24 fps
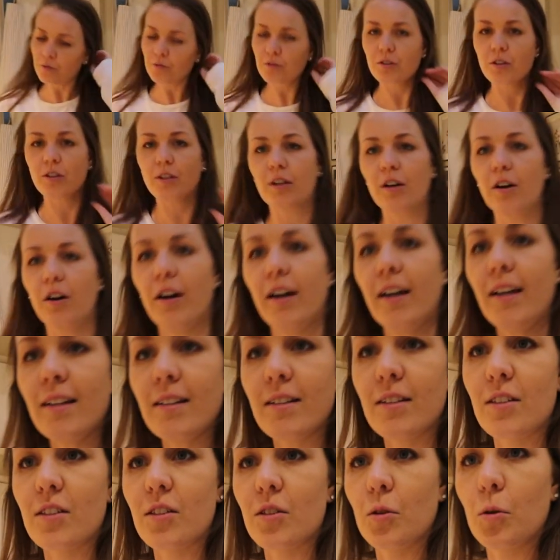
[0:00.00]
tonight,
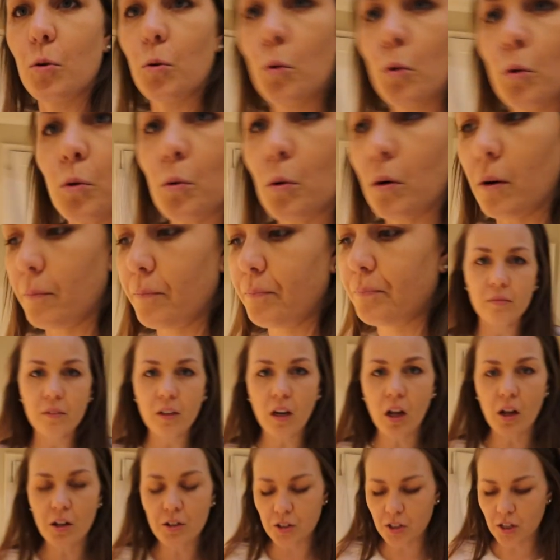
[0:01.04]
whew,
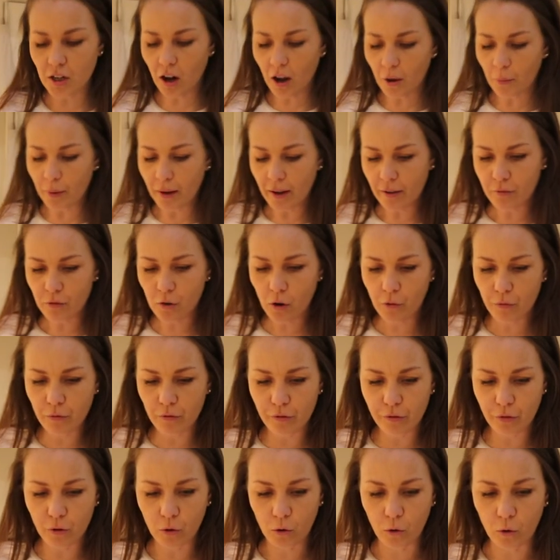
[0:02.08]
tonight we have gone
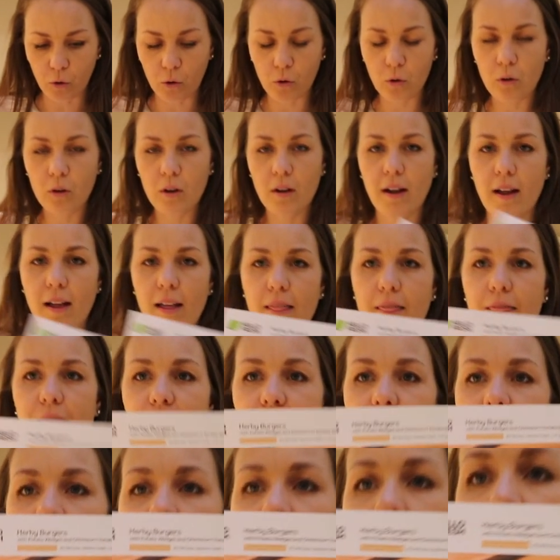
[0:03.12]
for
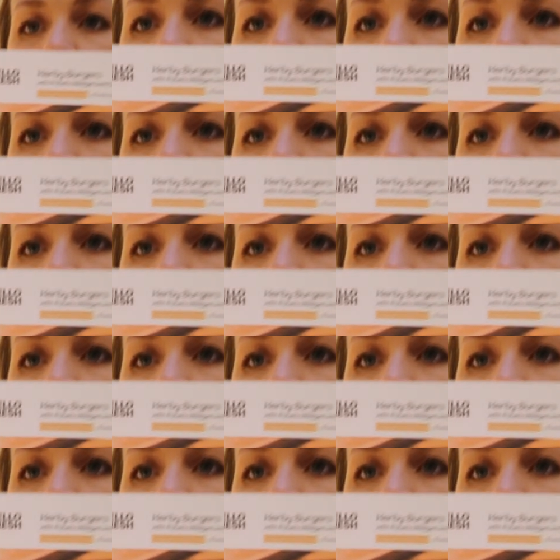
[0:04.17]
the